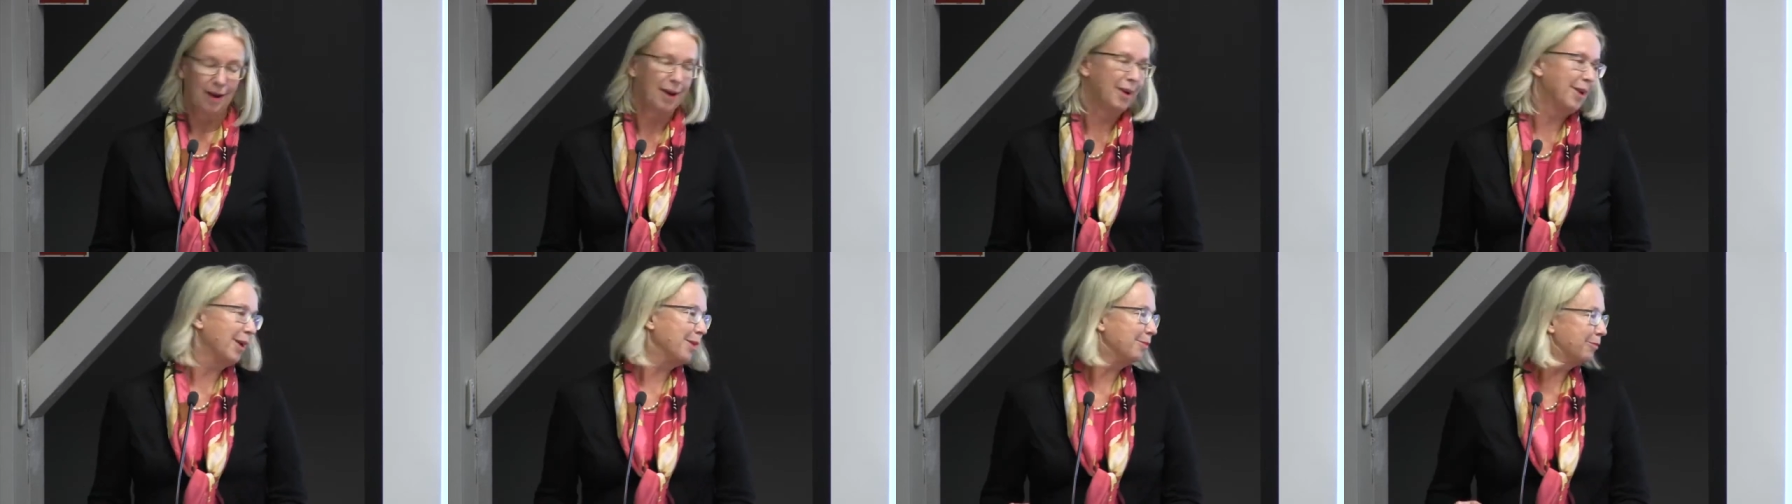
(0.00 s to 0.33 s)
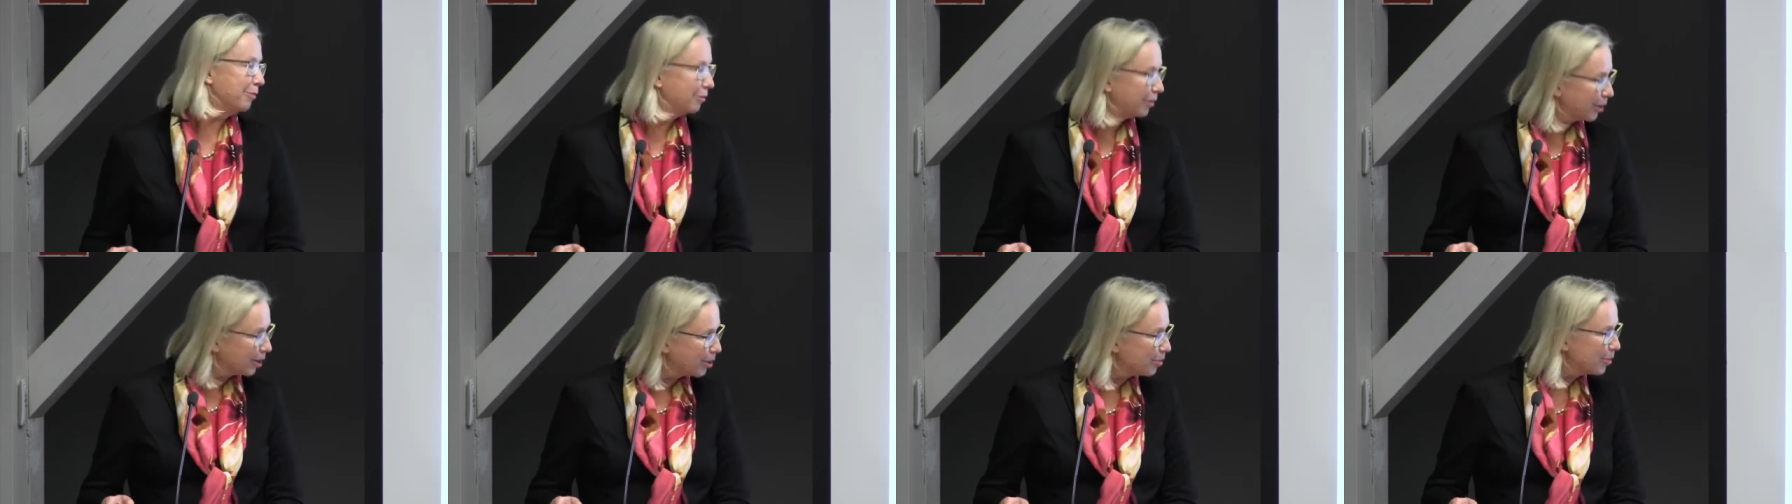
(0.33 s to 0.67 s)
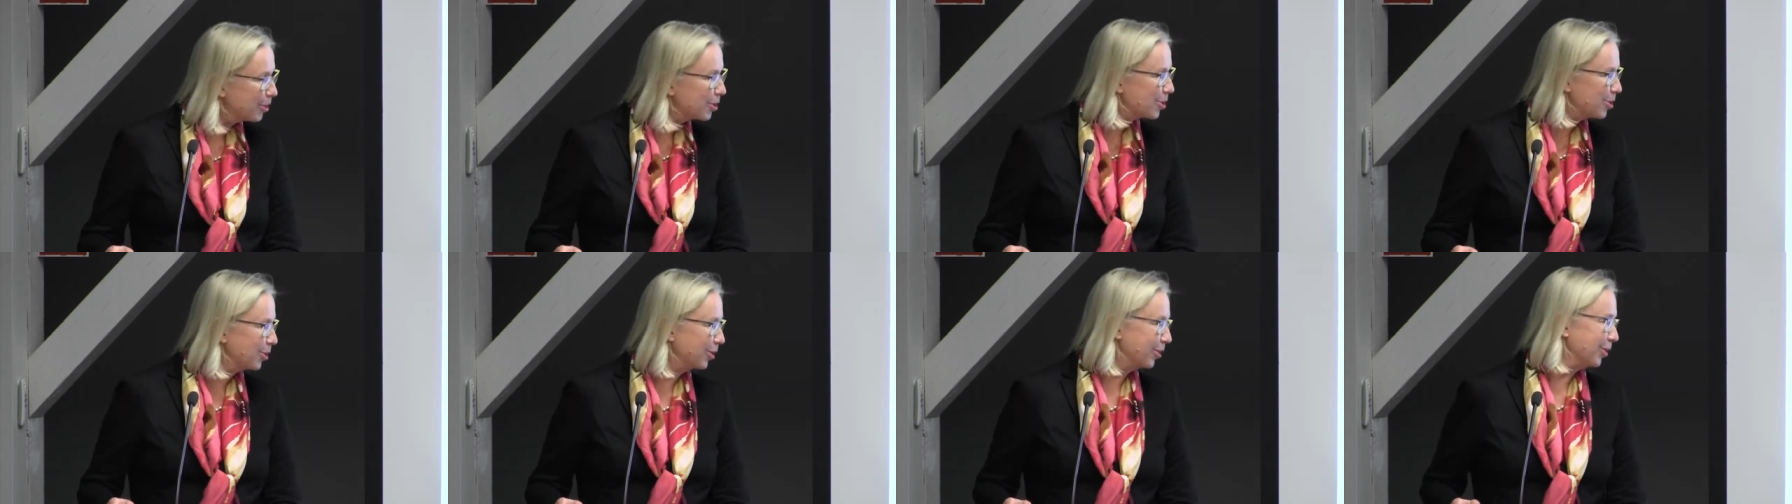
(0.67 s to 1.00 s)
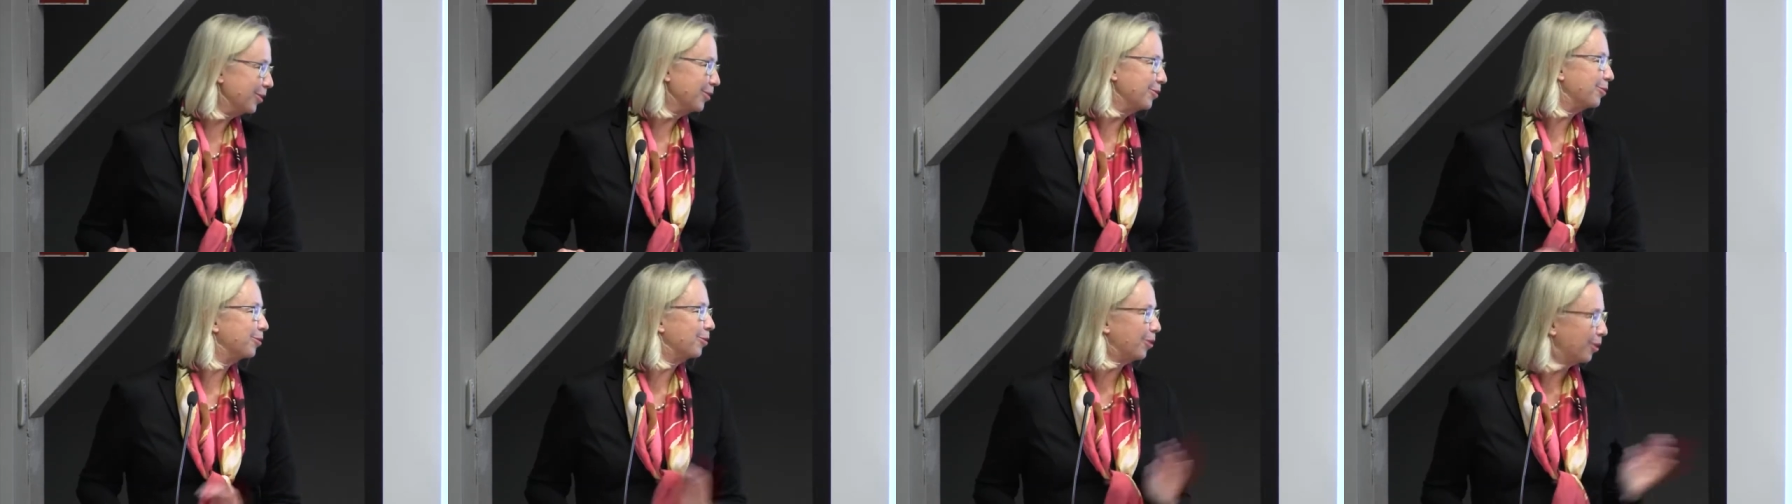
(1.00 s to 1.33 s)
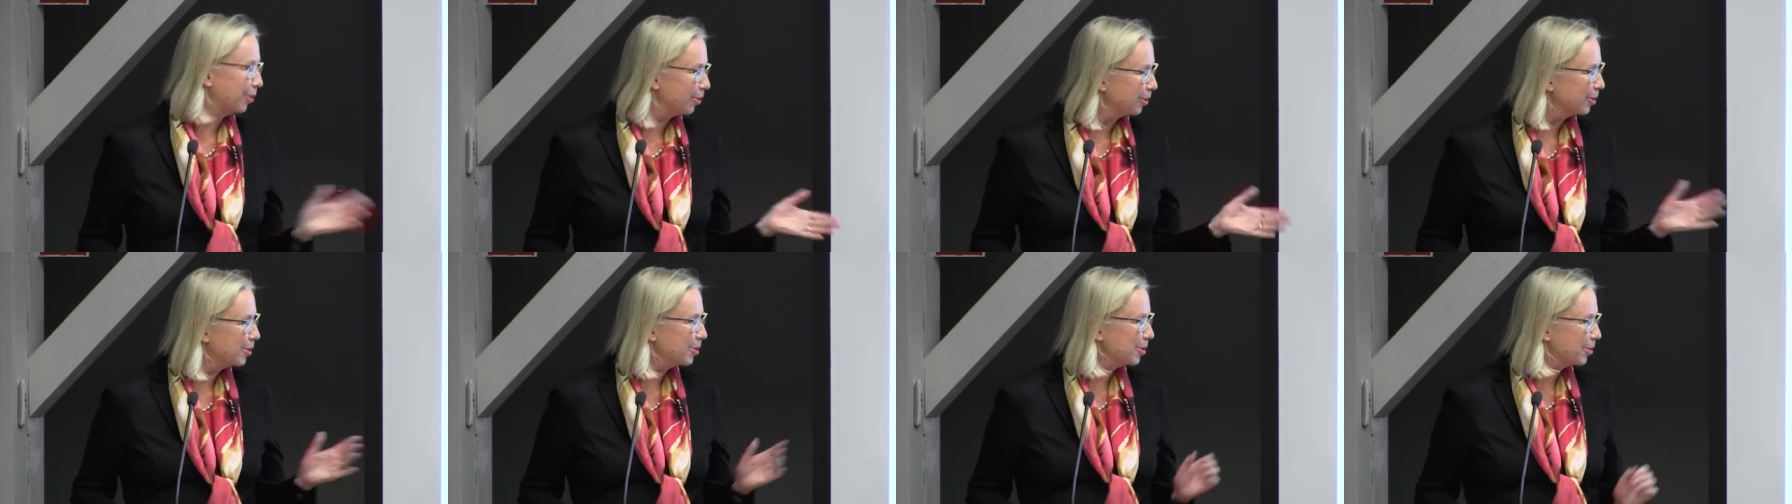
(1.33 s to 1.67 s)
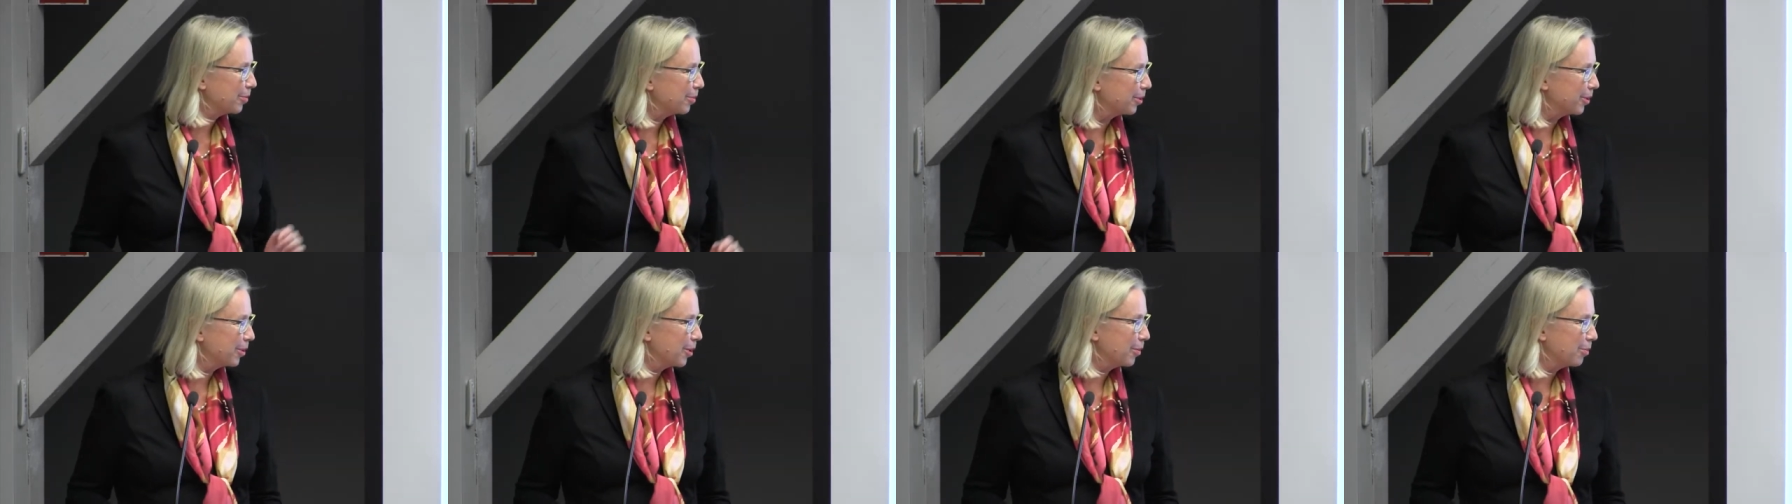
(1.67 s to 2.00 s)
And I'm very much looking forward
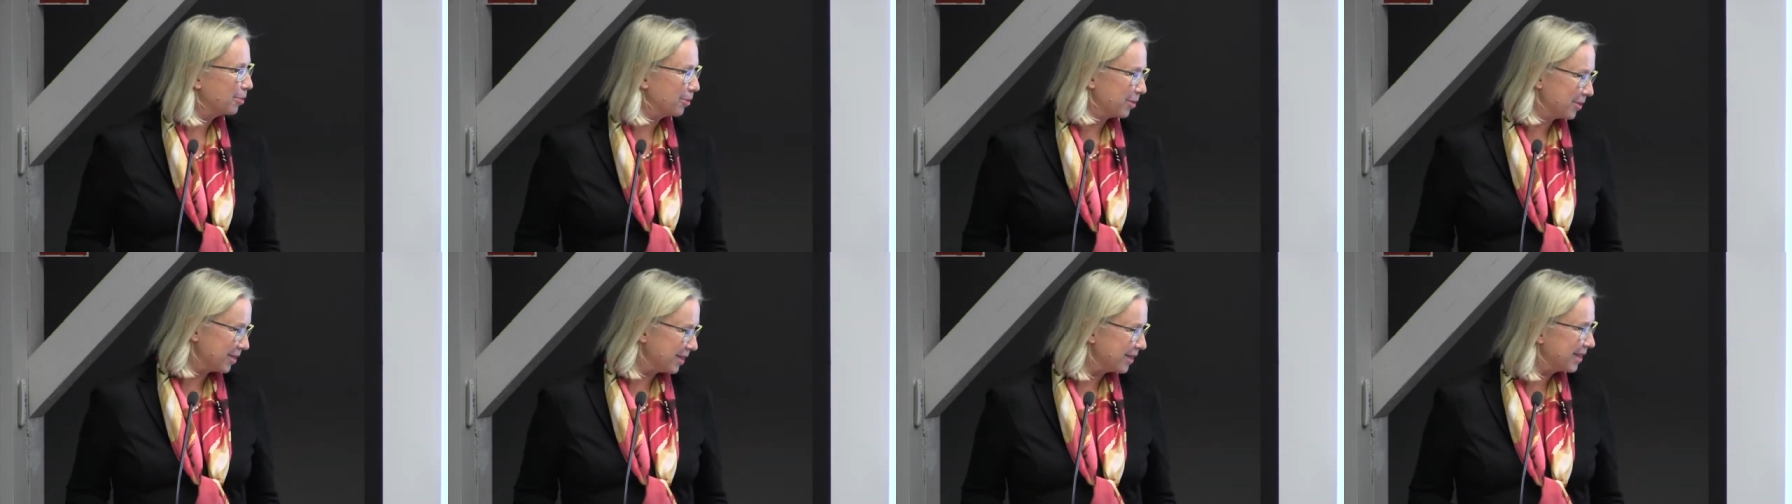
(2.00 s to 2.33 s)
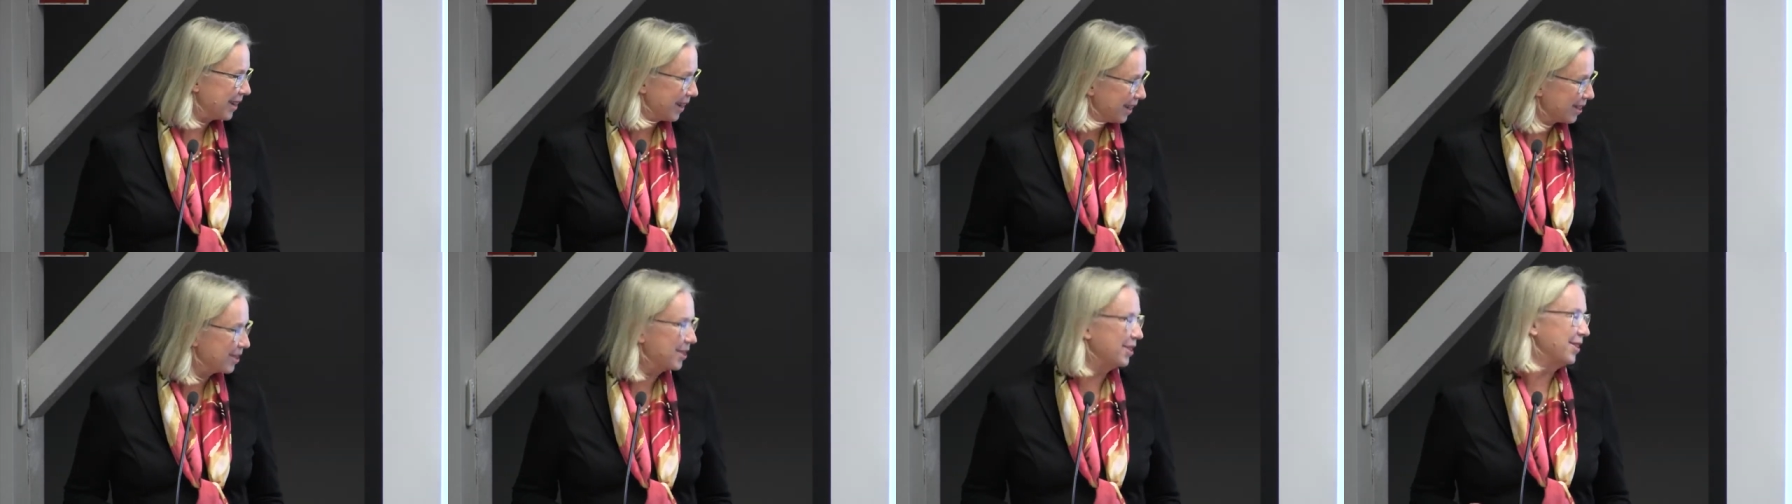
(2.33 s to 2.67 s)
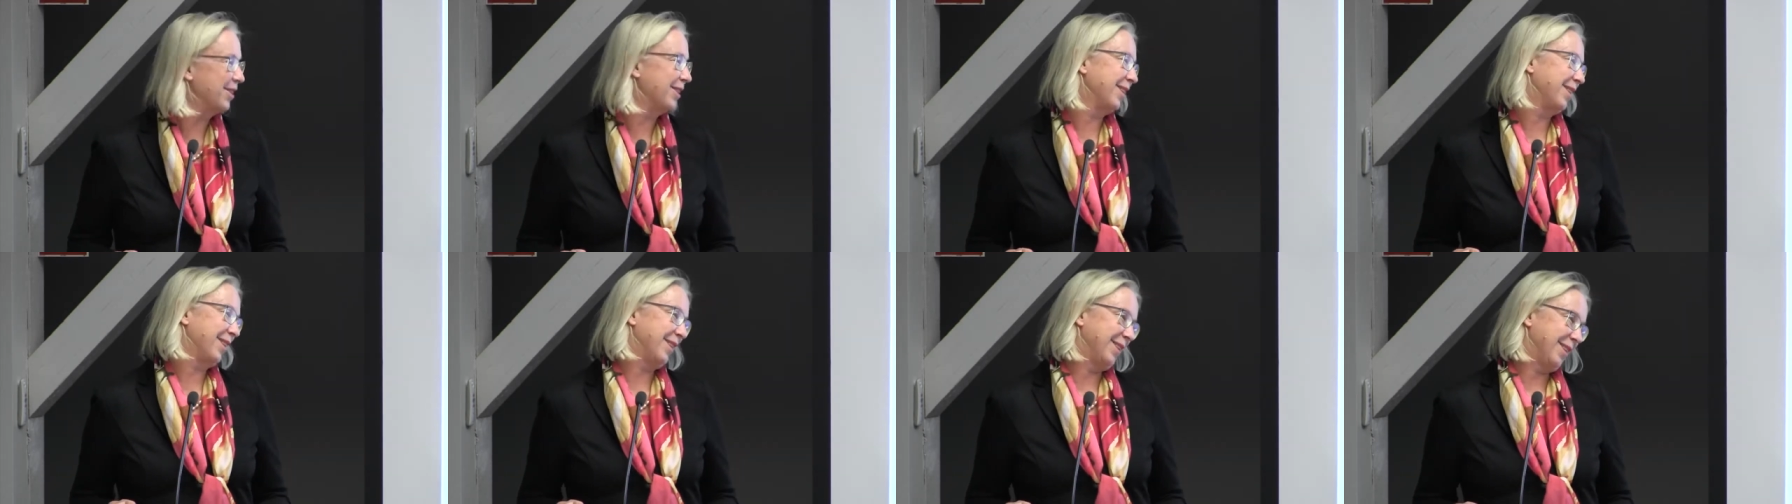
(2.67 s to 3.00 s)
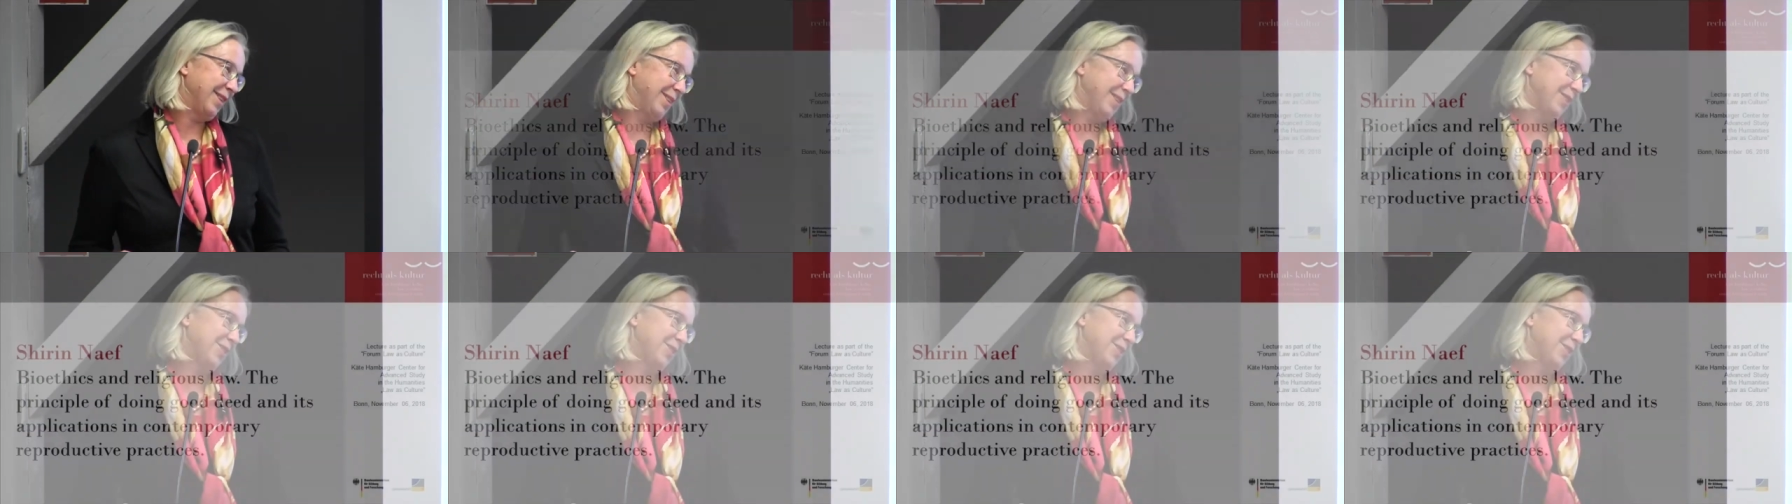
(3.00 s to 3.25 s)
to your presentation,